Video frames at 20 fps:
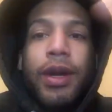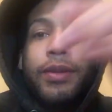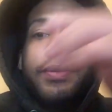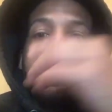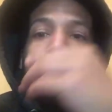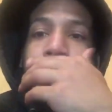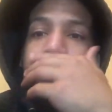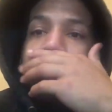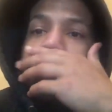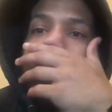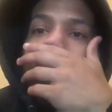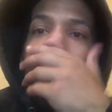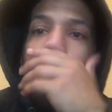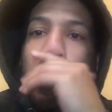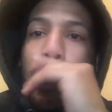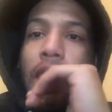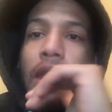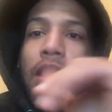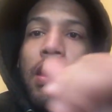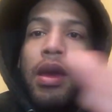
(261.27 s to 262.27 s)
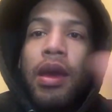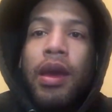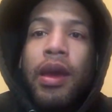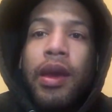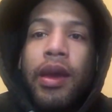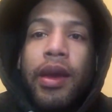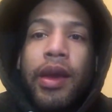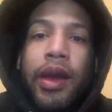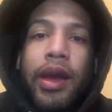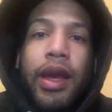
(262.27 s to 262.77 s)
right?
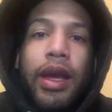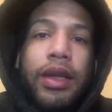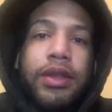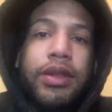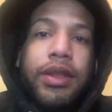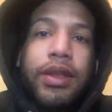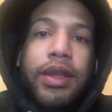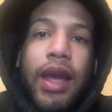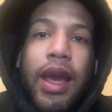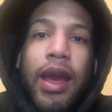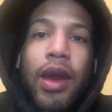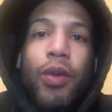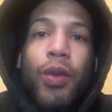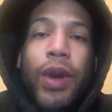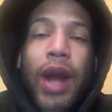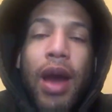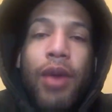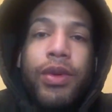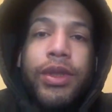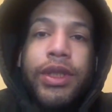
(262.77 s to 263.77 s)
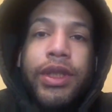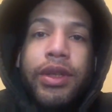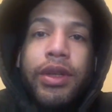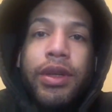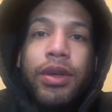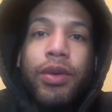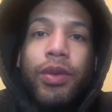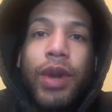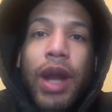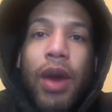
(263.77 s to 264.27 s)
Here's the thing: when I
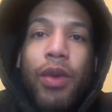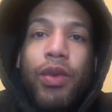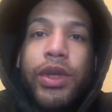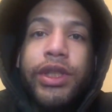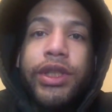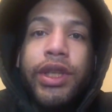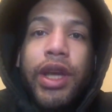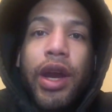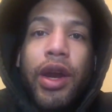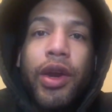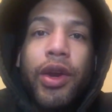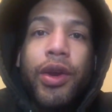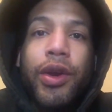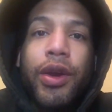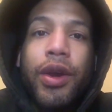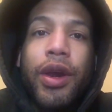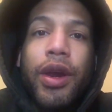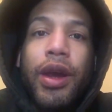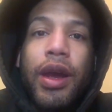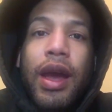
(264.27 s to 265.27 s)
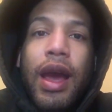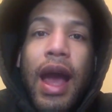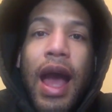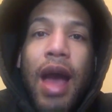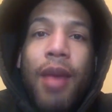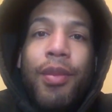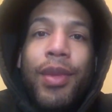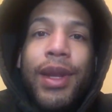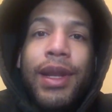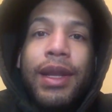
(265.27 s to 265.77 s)
was younger,
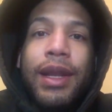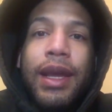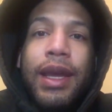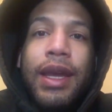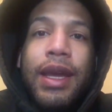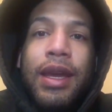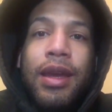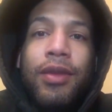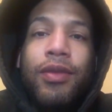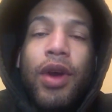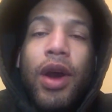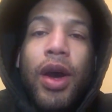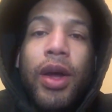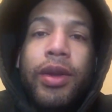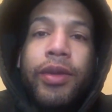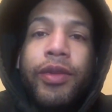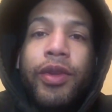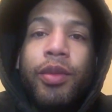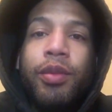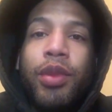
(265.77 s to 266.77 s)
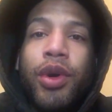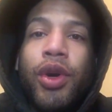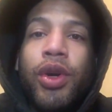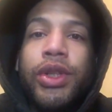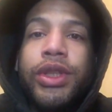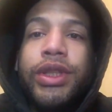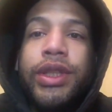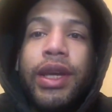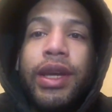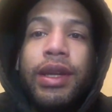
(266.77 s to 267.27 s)
I believed all of the
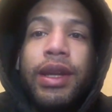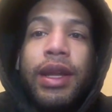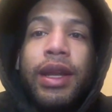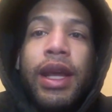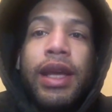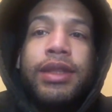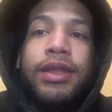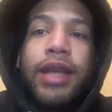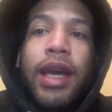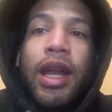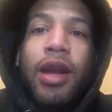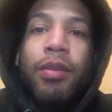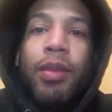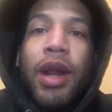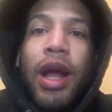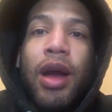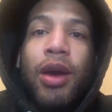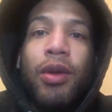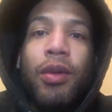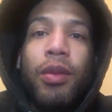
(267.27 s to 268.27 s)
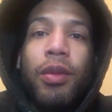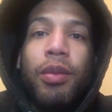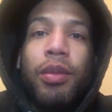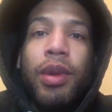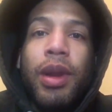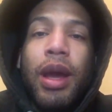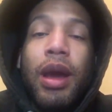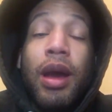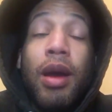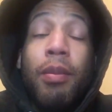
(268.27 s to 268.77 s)
bullshit that they said
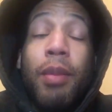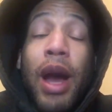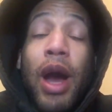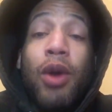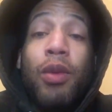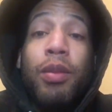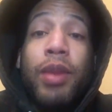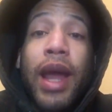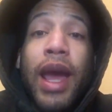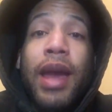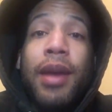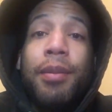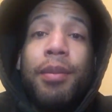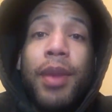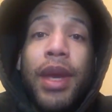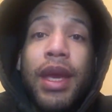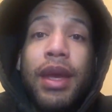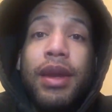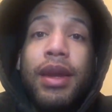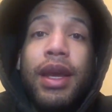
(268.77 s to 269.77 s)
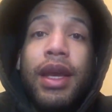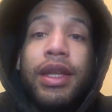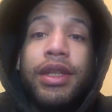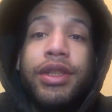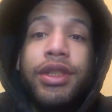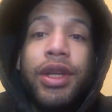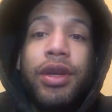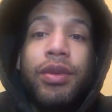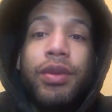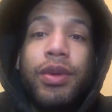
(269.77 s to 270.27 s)
about black men in
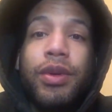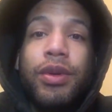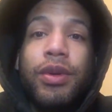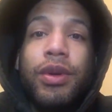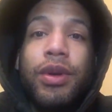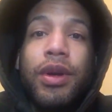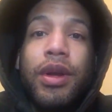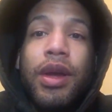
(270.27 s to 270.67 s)
general.